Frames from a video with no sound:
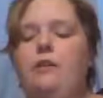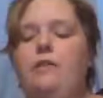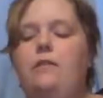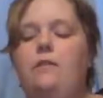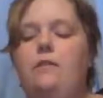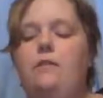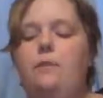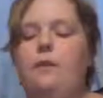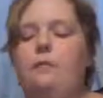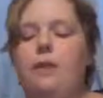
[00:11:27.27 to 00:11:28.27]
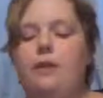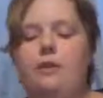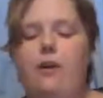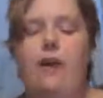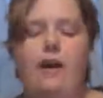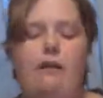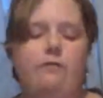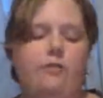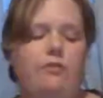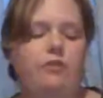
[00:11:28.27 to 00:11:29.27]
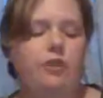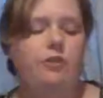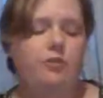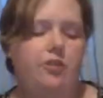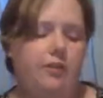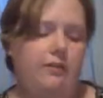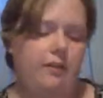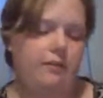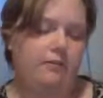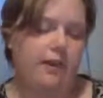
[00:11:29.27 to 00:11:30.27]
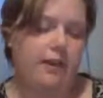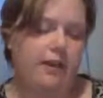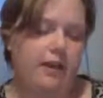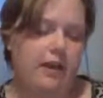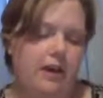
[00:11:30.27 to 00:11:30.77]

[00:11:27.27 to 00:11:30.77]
since this is my planner, I have little cheat sheets of like